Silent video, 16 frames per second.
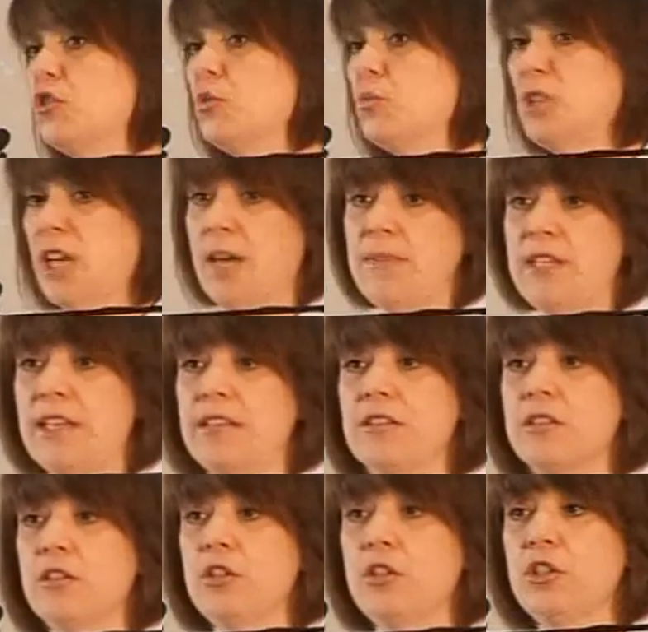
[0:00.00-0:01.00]
sometimes
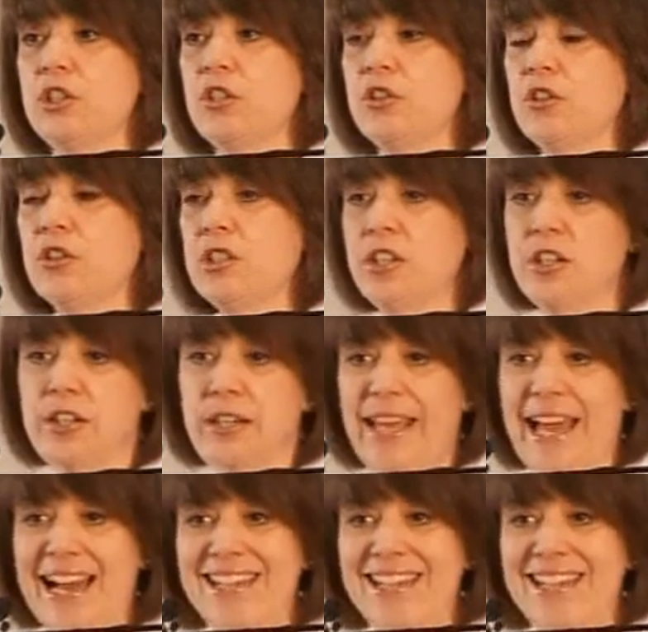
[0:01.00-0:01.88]
excluded or certainly